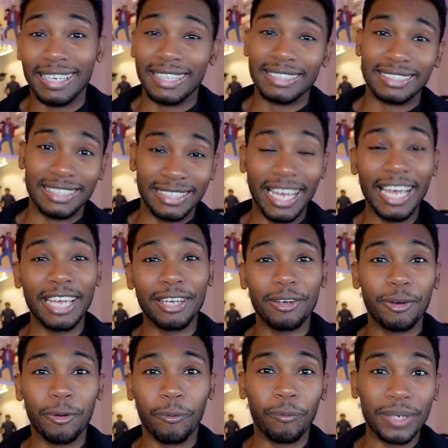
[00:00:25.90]
today
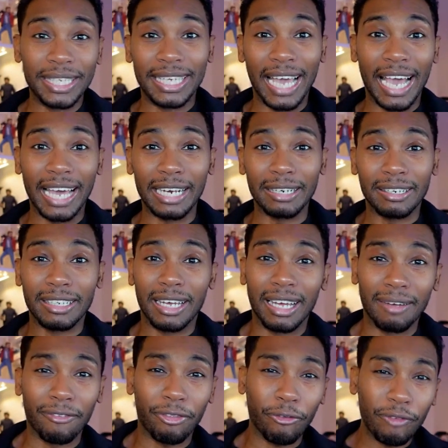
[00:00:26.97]
we got
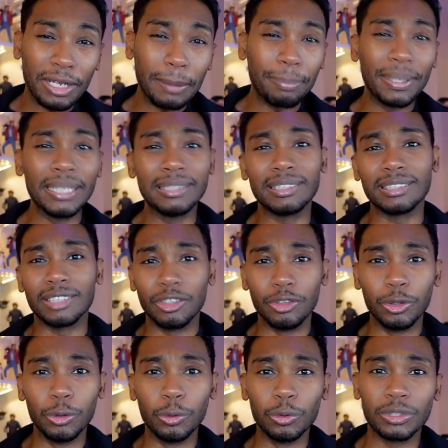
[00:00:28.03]
three pieces of
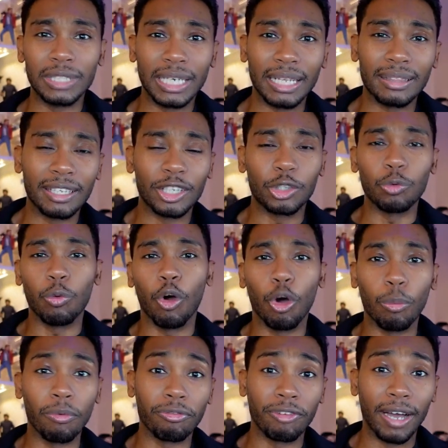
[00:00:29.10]
news that I think you all
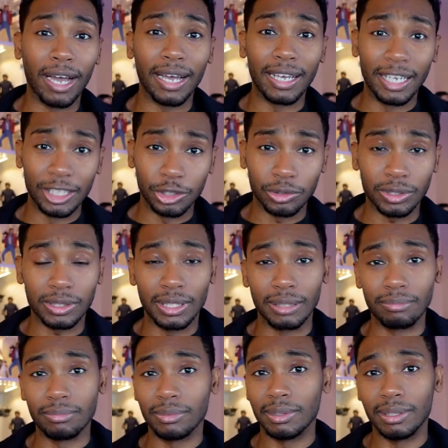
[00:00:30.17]
will find interesting.
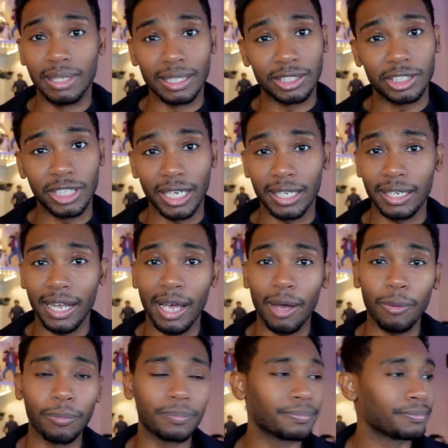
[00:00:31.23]
Let's check it out.